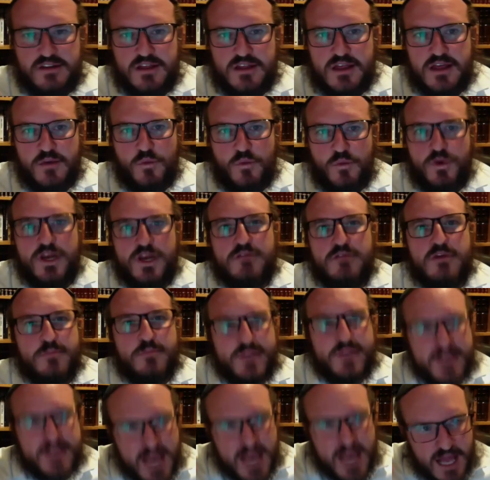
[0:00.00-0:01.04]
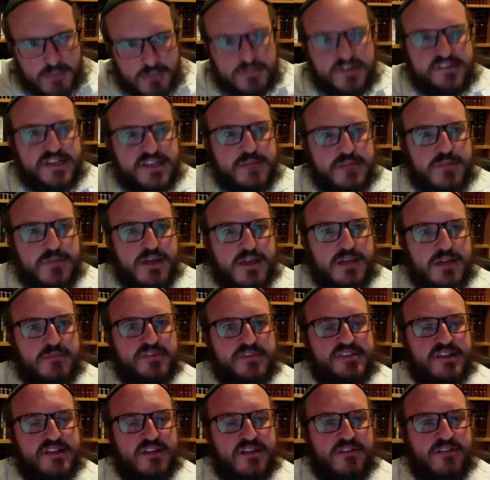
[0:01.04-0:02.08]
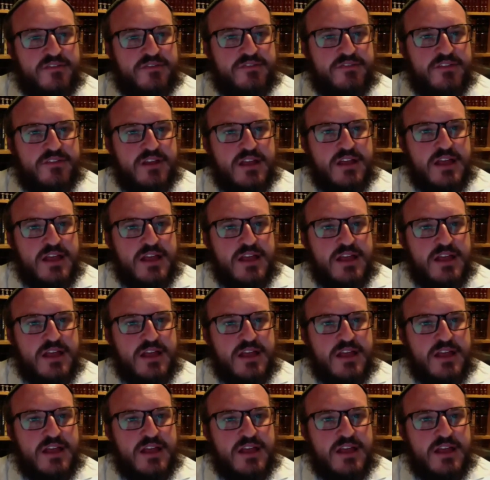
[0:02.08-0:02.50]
What did Rebbe Nachman say about himself?